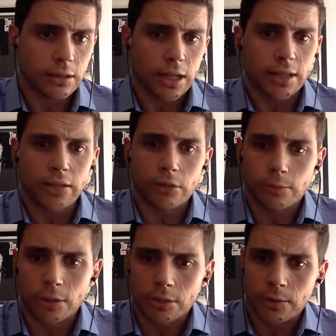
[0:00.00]
and that
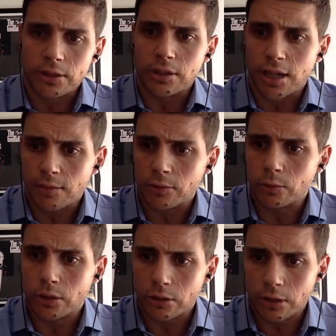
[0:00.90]
responsibility comes
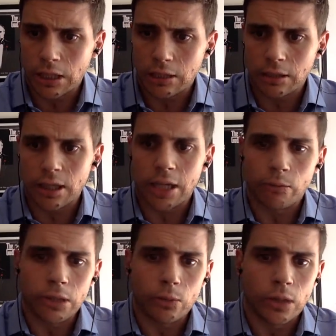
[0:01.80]
with training, and
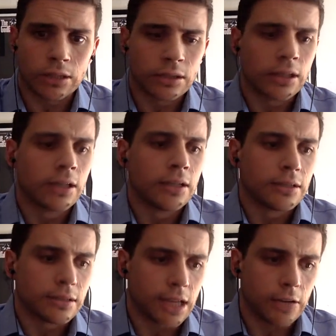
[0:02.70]
we want
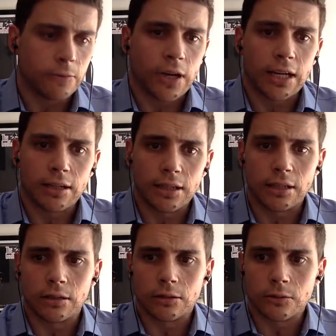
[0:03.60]
safe and
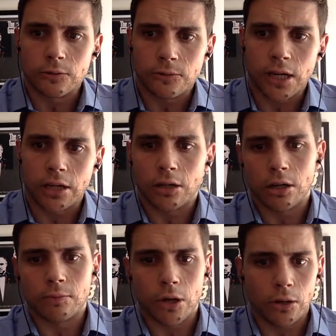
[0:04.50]
legal
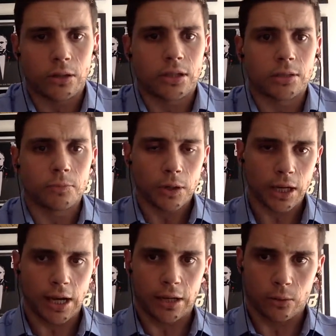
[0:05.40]
firearm ownership
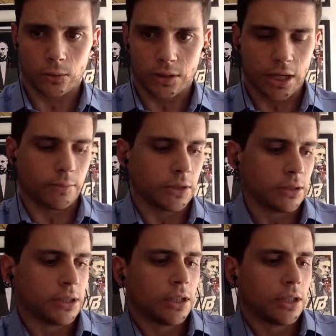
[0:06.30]
at all times.